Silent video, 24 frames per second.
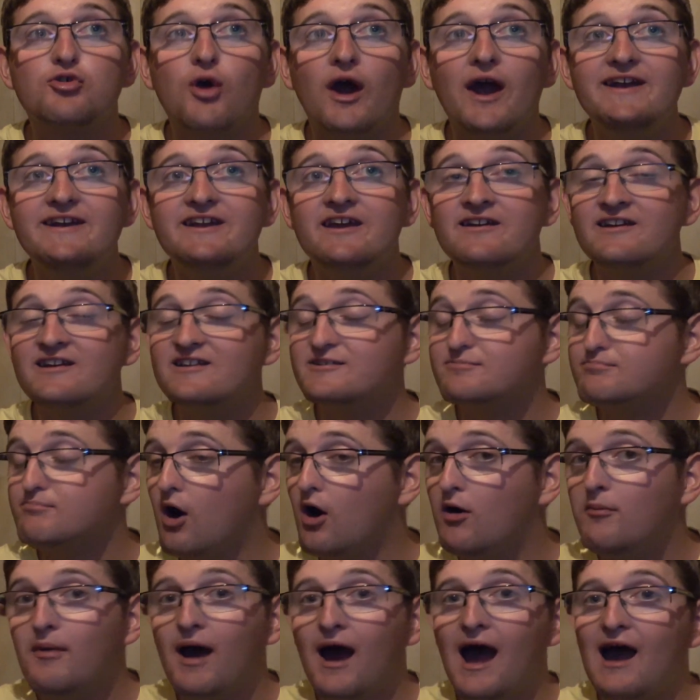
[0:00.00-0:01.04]
Grady and his
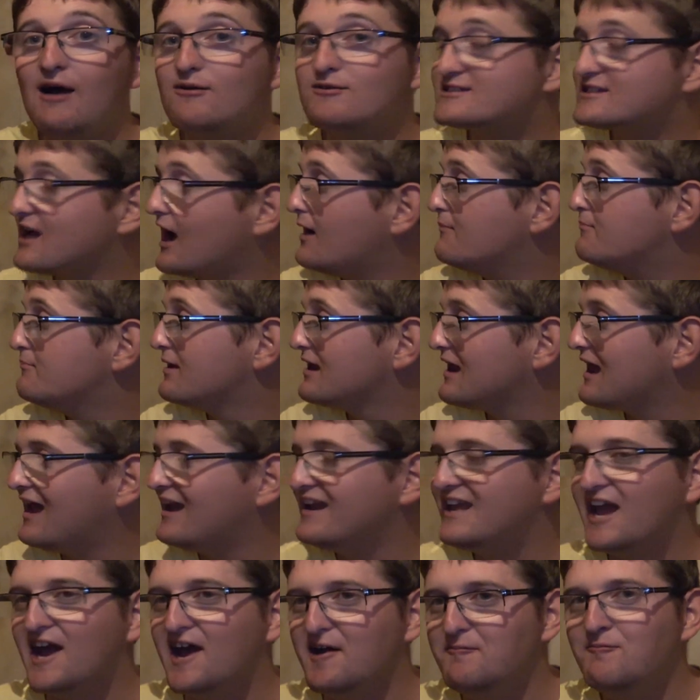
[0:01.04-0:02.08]
mum outside
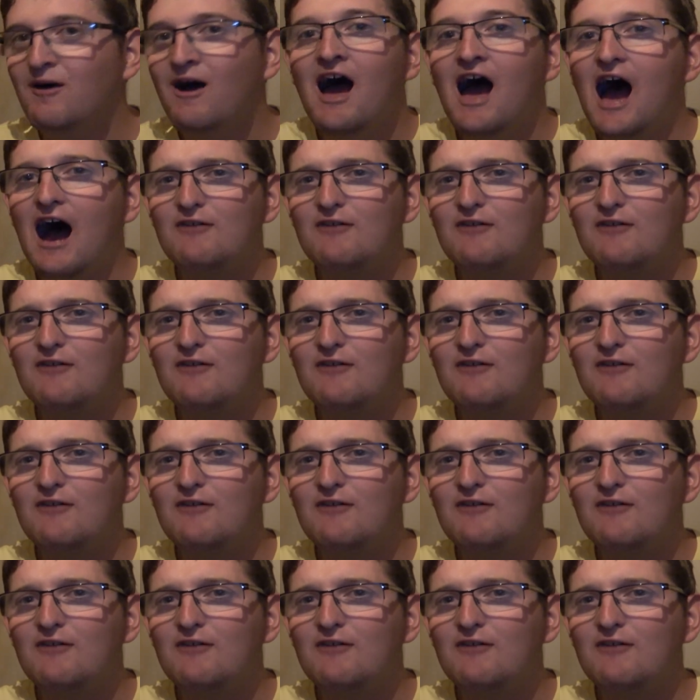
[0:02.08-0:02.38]
Millennium.